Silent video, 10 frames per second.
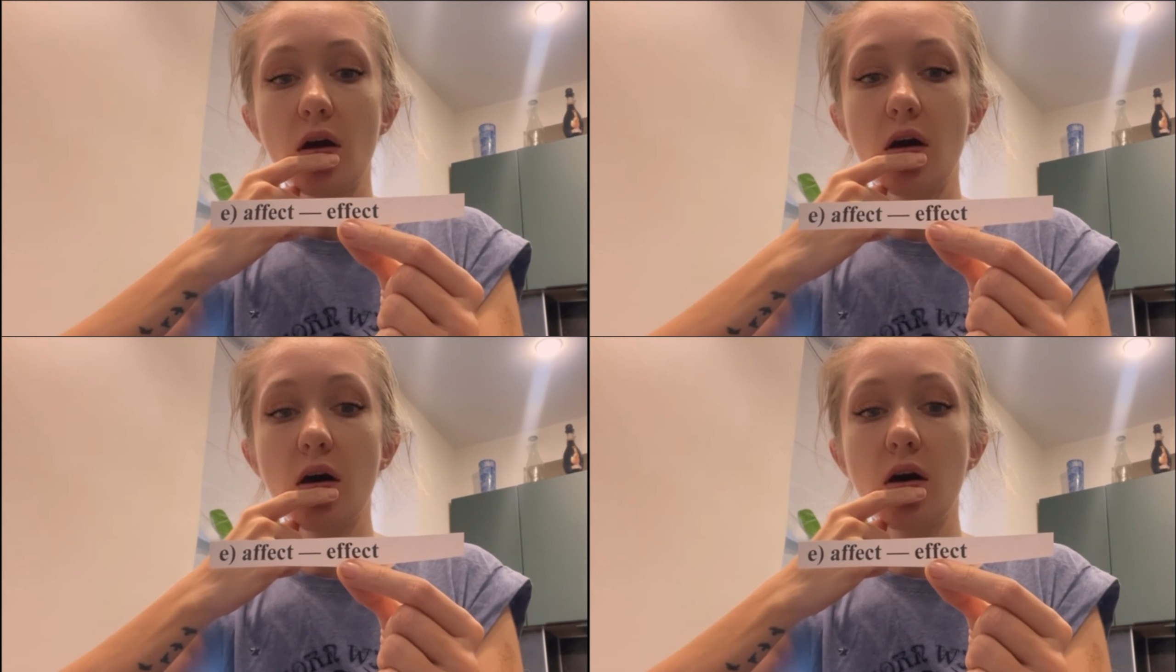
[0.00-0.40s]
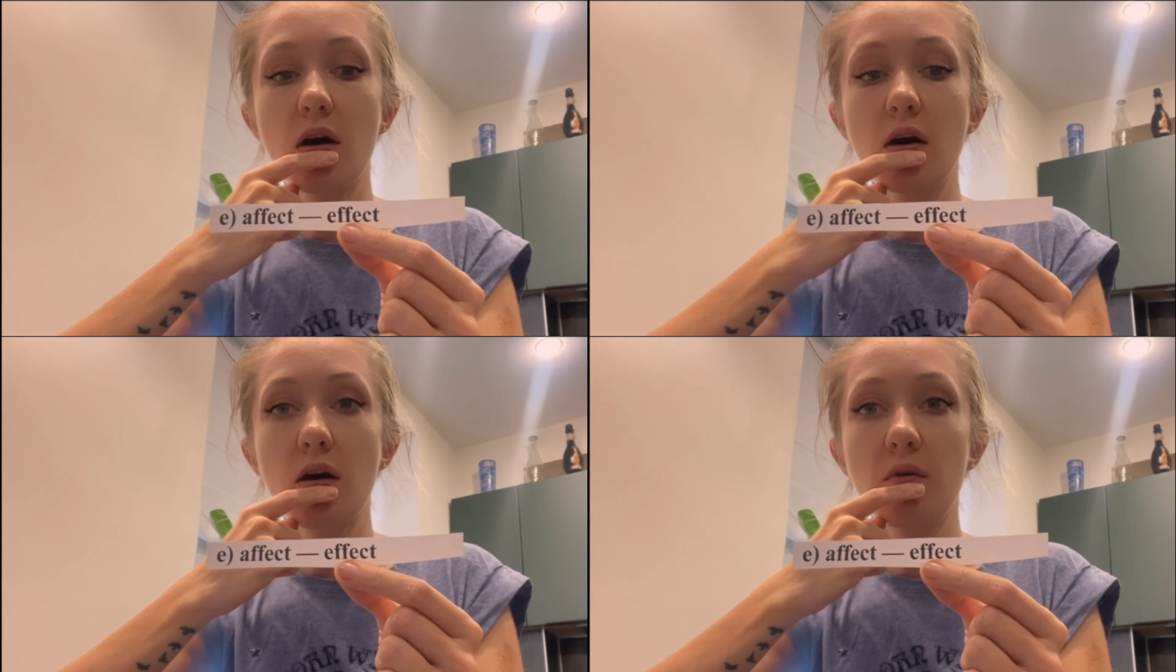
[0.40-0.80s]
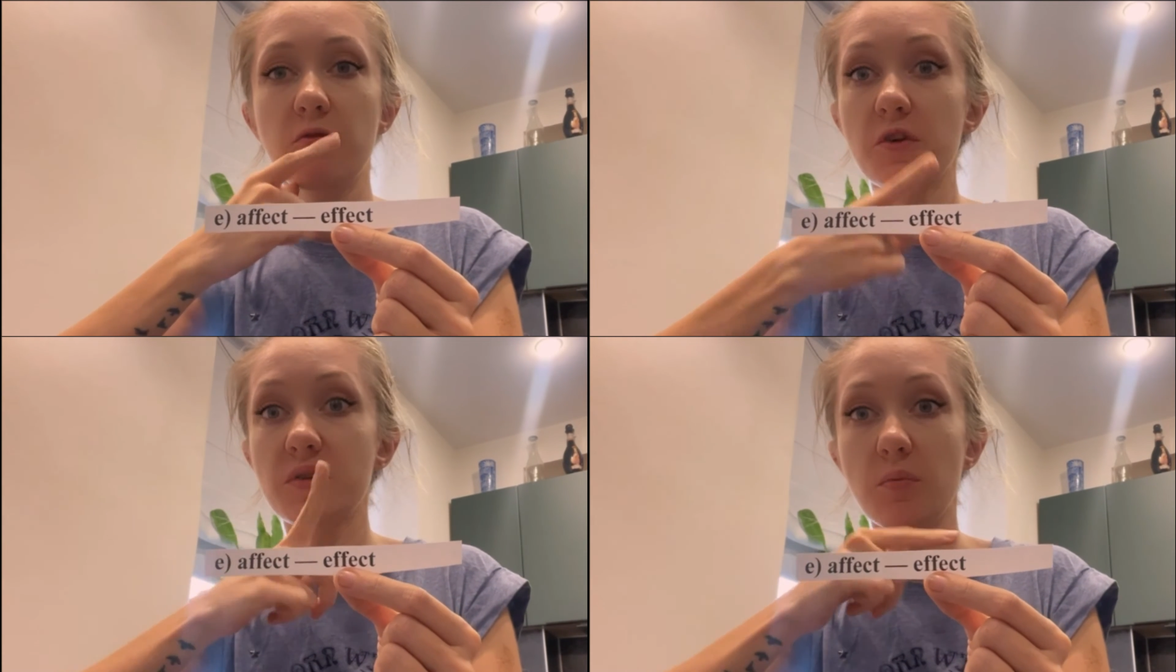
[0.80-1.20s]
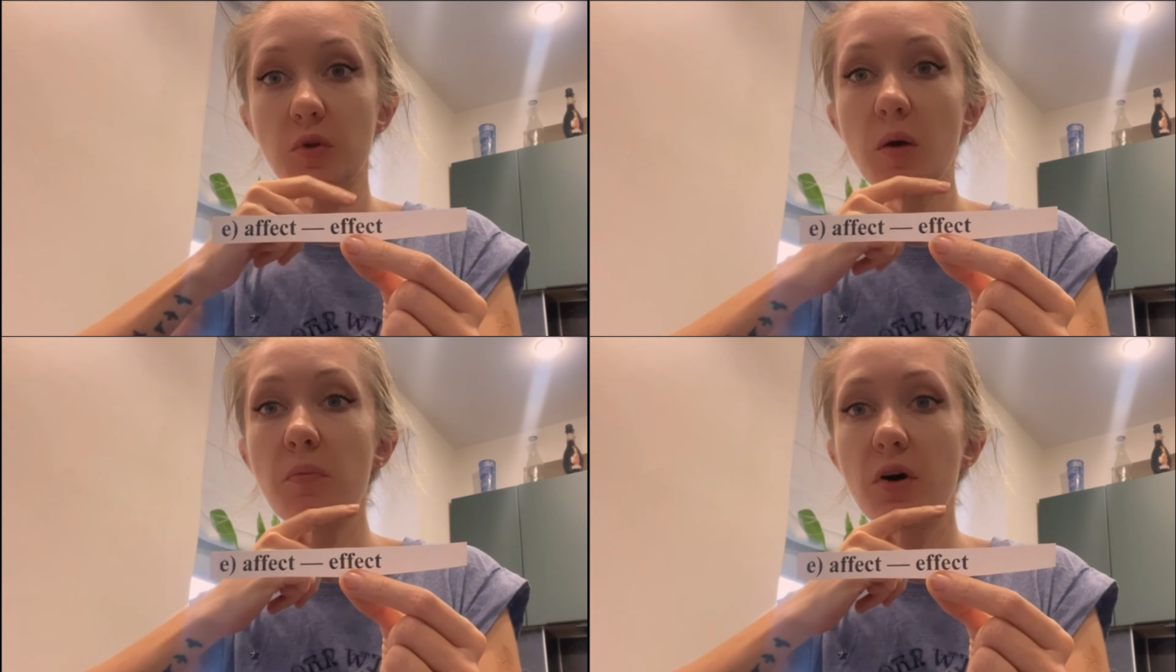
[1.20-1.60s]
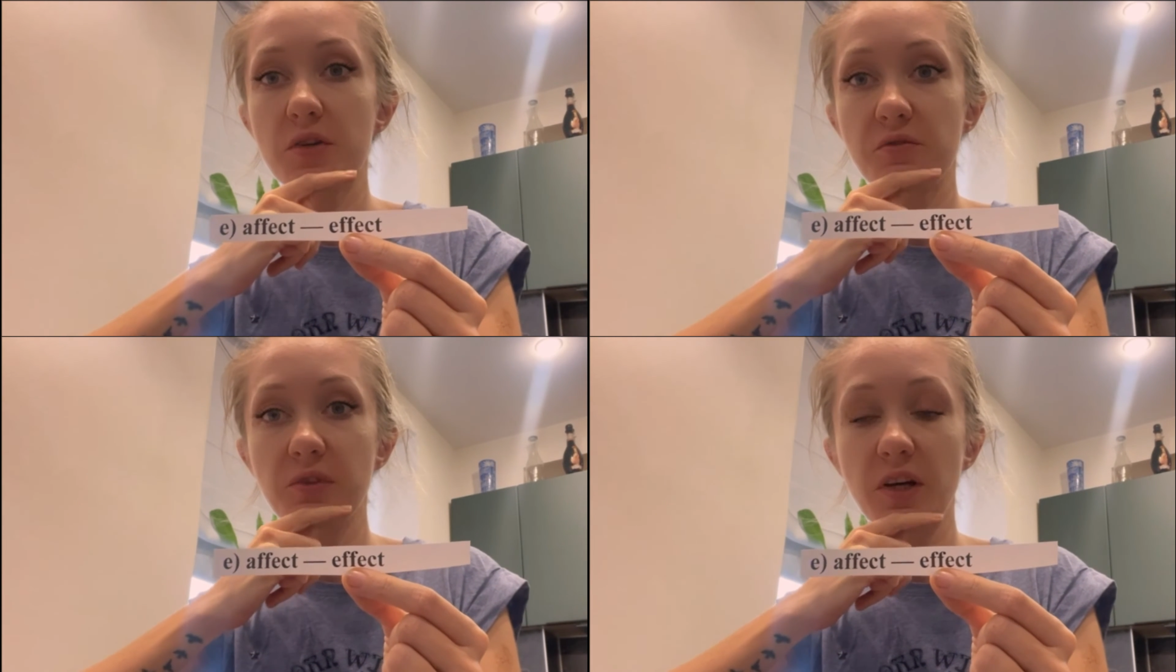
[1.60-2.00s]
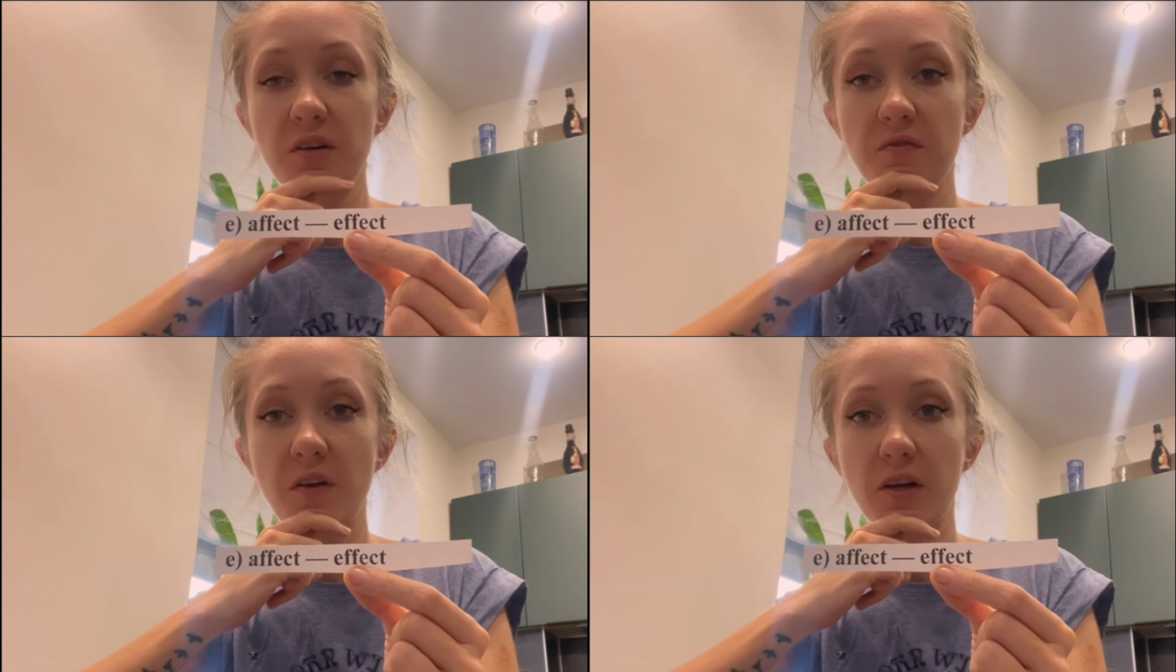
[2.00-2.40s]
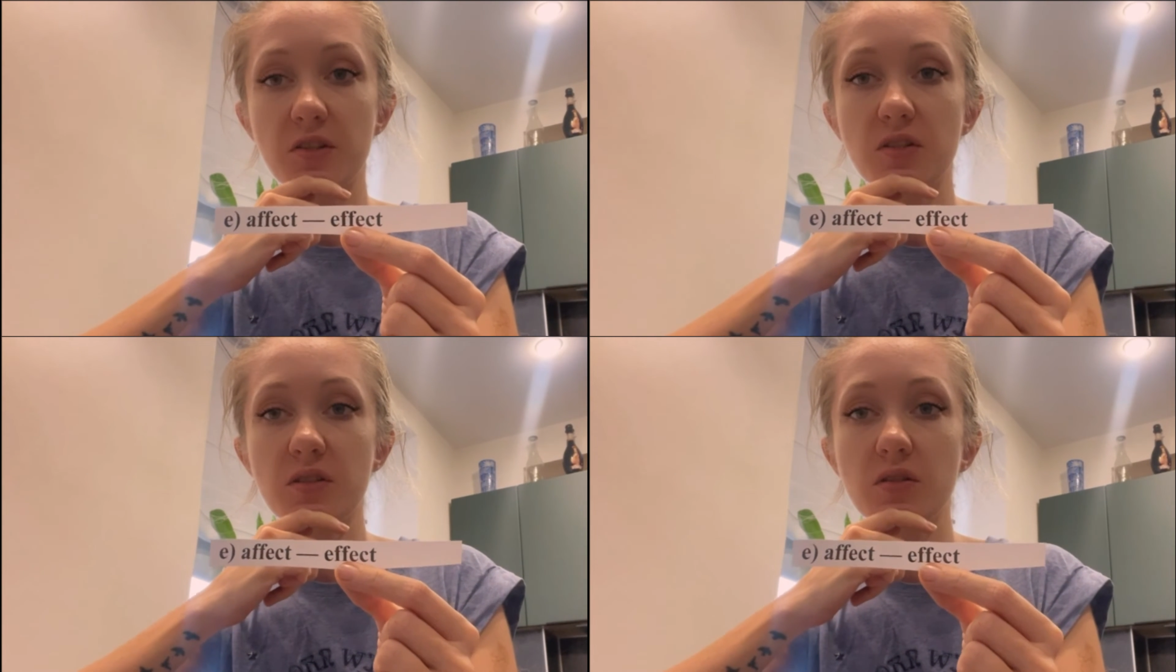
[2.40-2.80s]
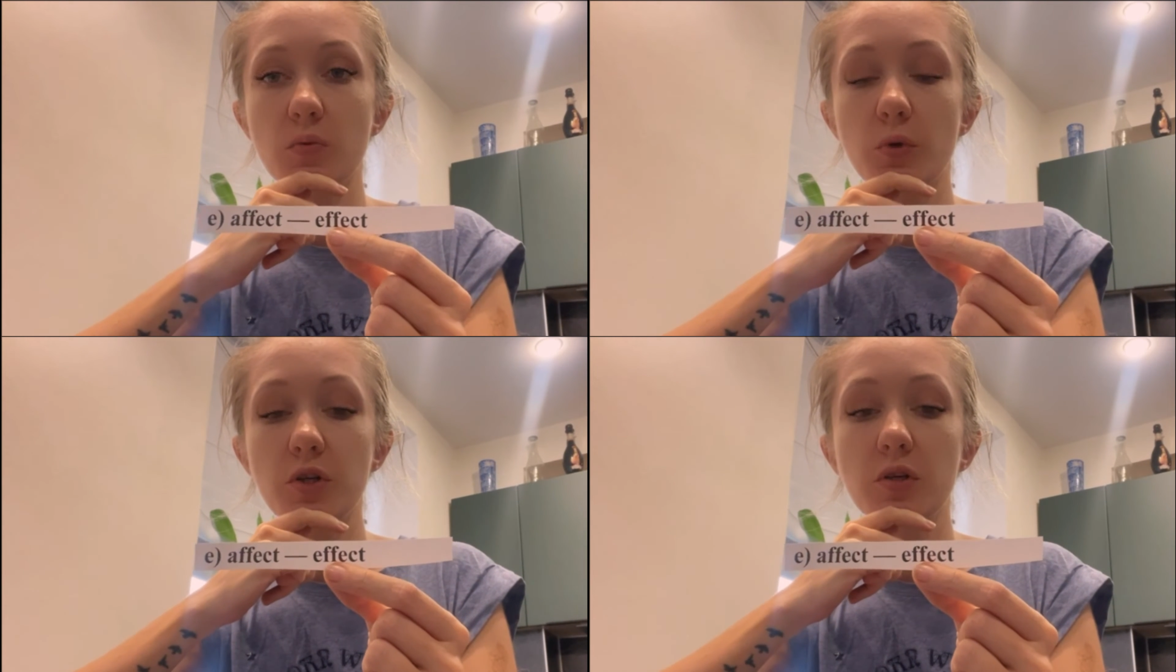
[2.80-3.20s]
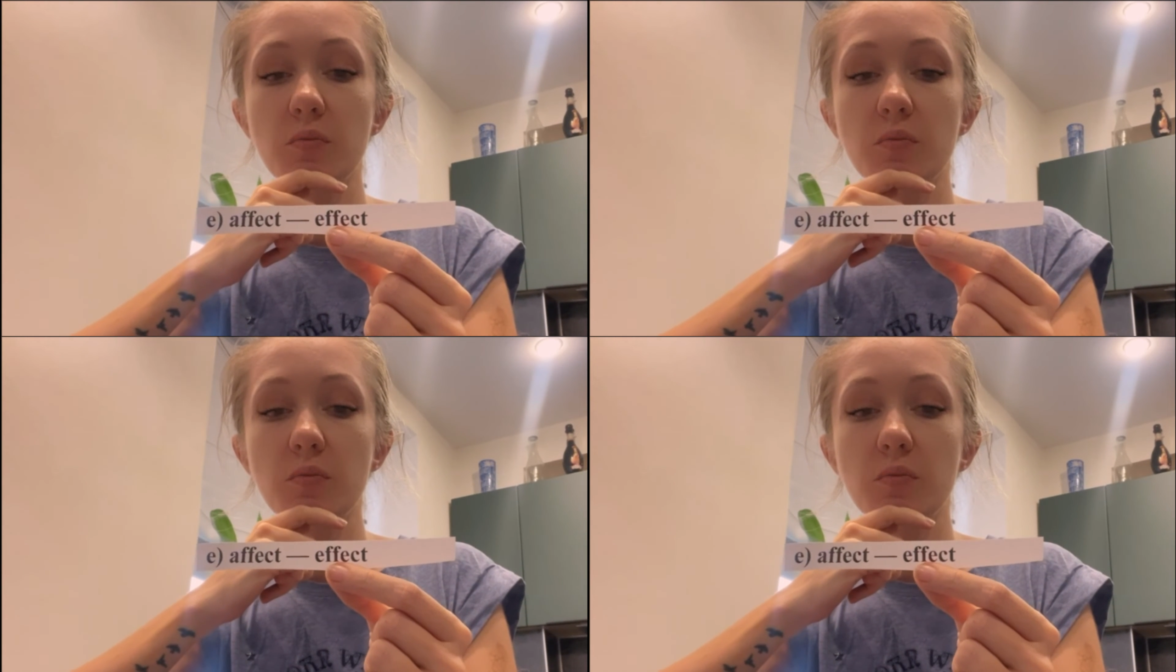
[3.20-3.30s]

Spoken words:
For example, a butterfly effect. It's a word